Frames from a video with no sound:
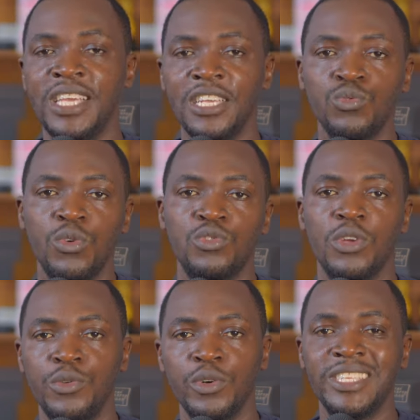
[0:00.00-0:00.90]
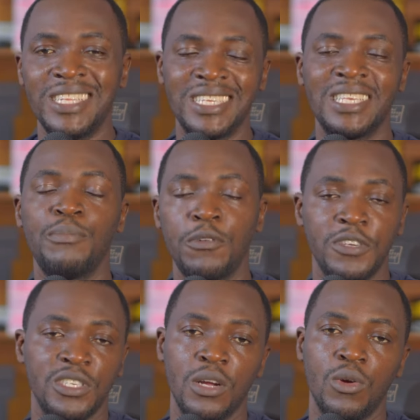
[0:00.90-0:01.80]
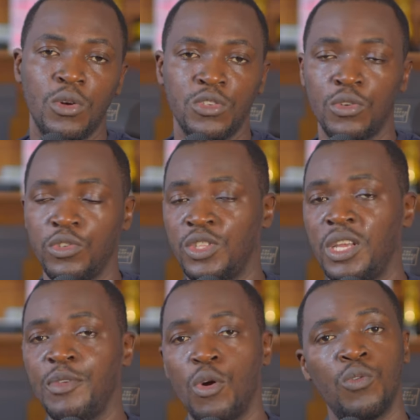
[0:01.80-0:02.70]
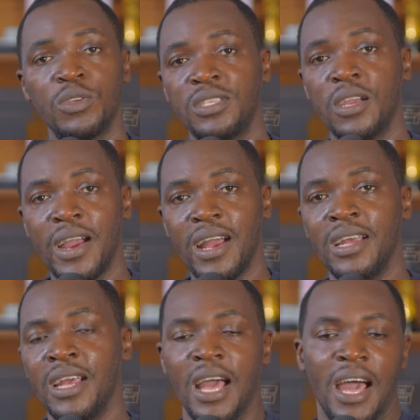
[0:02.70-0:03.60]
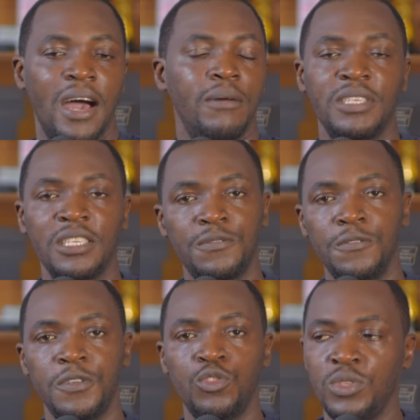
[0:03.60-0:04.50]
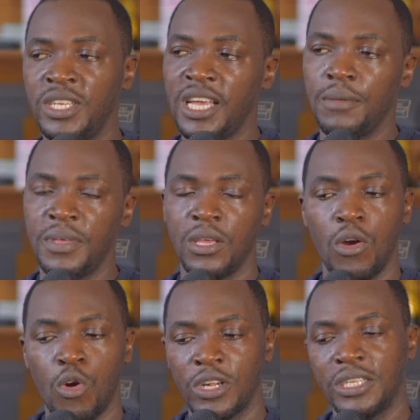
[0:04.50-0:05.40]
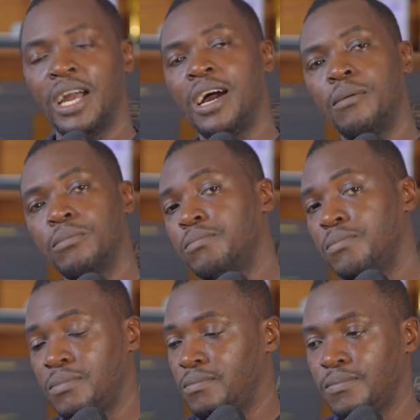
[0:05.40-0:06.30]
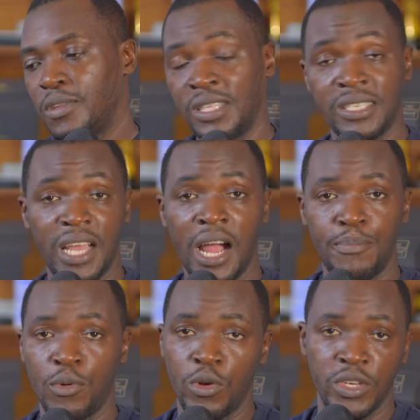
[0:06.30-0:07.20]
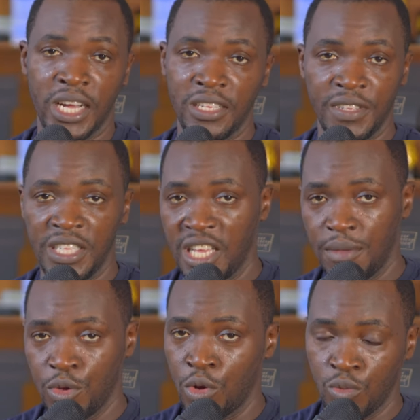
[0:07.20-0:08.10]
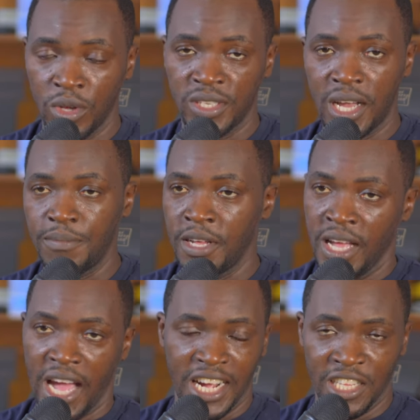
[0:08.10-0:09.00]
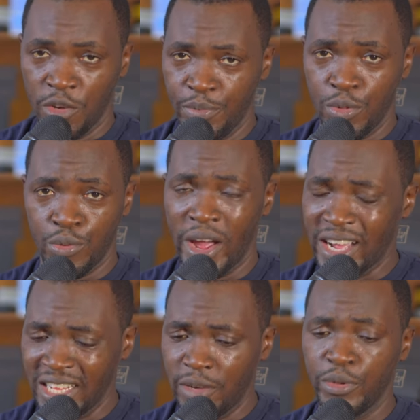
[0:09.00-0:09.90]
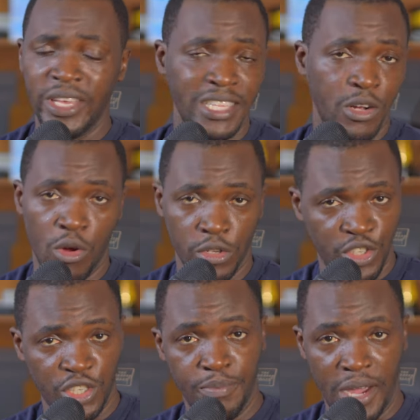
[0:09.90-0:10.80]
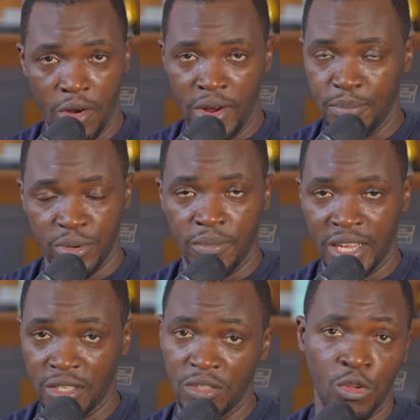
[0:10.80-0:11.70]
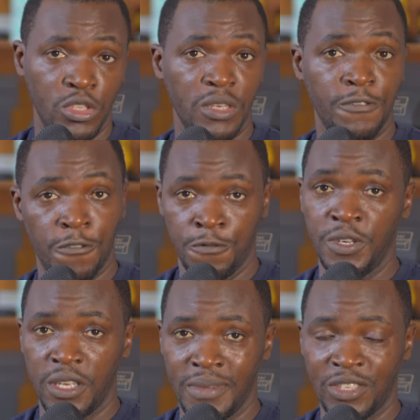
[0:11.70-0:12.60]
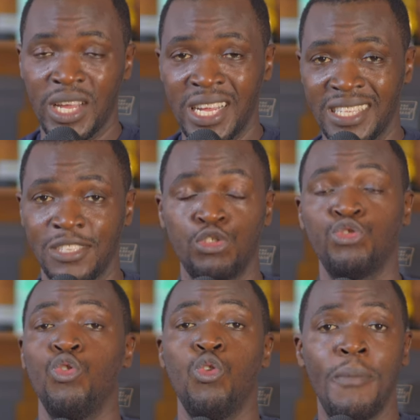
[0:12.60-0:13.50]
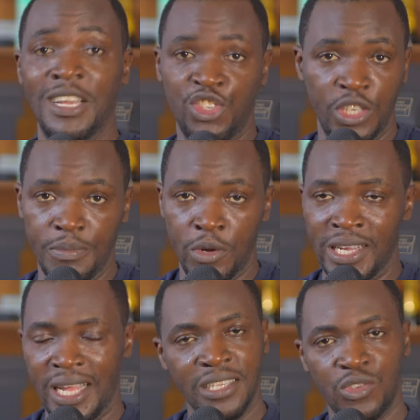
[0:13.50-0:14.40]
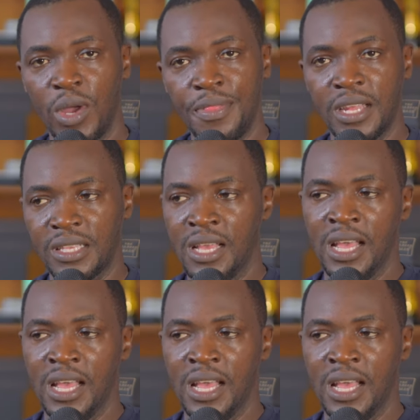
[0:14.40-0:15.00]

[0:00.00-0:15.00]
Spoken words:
case you want to enroll in a dicta professional course on Udemy or Coursera, just feel free to DM me on this app, or you can even DM me on WhatsApp. I can help you through. I can help you get the course cheaper. All right, pretty much, not for free, but you can get it so much cheaper. All right, and it's worth it.